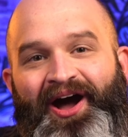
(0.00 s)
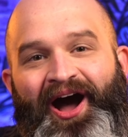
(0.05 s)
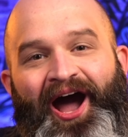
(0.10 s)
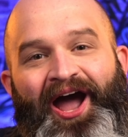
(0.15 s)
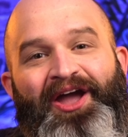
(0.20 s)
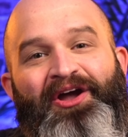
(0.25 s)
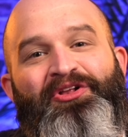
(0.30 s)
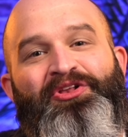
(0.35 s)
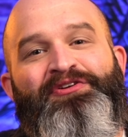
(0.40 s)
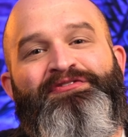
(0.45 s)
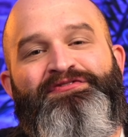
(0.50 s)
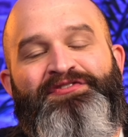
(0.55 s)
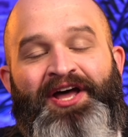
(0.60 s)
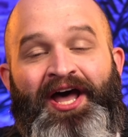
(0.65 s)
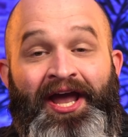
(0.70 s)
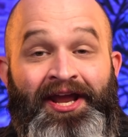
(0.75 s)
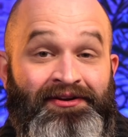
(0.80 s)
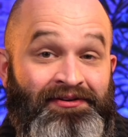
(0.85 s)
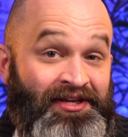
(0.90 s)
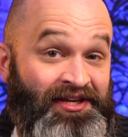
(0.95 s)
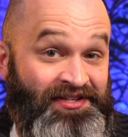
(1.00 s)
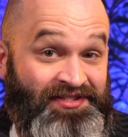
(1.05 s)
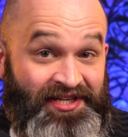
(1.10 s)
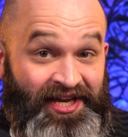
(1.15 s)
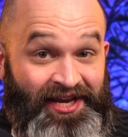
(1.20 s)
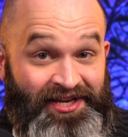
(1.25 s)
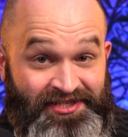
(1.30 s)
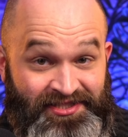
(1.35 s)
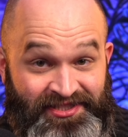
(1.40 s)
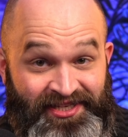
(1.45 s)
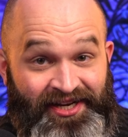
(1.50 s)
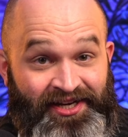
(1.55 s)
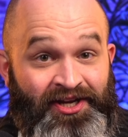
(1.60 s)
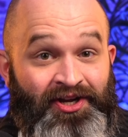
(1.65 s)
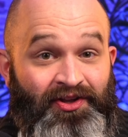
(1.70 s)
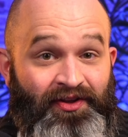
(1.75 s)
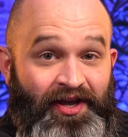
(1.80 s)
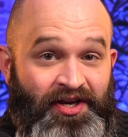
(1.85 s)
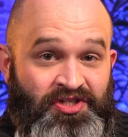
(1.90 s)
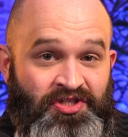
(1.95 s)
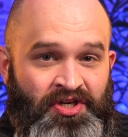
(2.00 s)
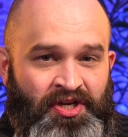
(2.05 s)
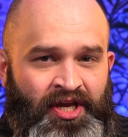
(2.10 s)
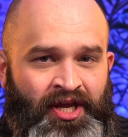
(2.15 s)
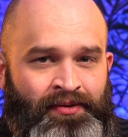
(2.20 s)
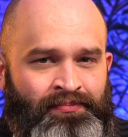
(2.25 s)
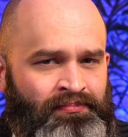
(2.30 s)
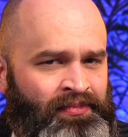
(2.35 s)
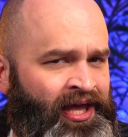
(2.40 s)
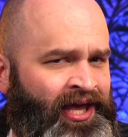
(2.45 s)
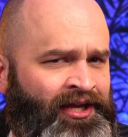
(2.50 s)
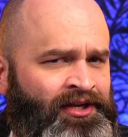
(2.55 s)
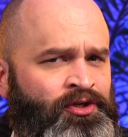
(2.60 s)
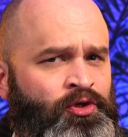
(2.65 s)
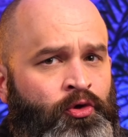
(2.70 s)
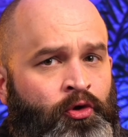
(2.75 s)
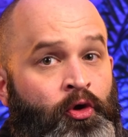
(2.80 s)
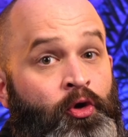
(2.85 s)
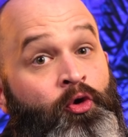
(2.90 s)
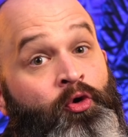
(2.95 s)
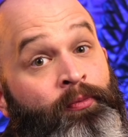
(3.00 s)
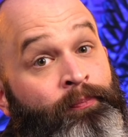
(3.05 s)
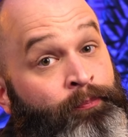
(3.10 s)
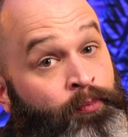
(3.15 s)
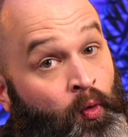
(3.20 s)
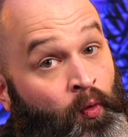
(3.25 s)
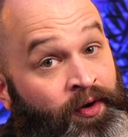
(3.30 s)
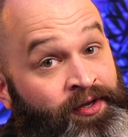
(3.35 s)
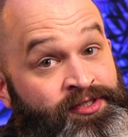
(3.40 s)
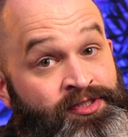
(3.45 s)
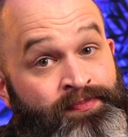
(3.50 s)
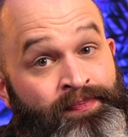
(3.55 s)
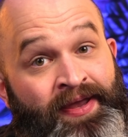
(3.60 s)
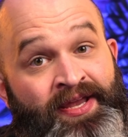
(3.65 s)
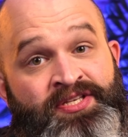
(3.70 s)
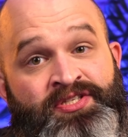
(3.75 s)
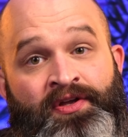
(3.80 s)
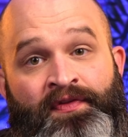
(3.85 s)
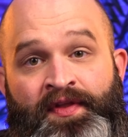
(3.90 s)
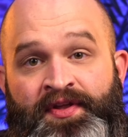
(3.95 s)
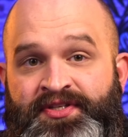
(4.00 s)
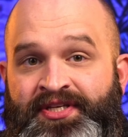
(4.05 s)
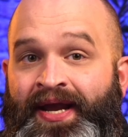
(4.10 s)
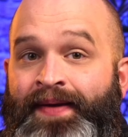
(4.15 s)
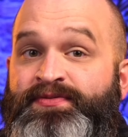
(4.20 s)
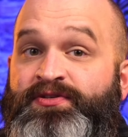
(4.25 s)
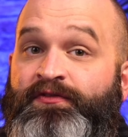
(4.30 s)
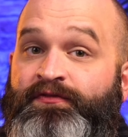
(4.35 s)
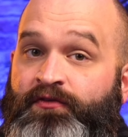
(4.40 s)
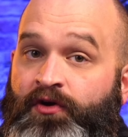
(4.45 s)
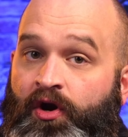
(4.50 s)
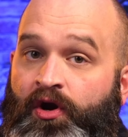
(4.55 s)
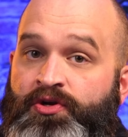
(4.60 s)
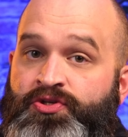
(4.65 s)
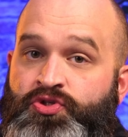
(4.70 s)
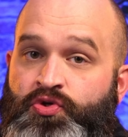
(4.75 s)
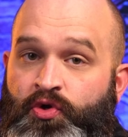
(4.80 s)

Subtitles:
Isle of Night is a set collection game, and you'll earn points based on the types of cards you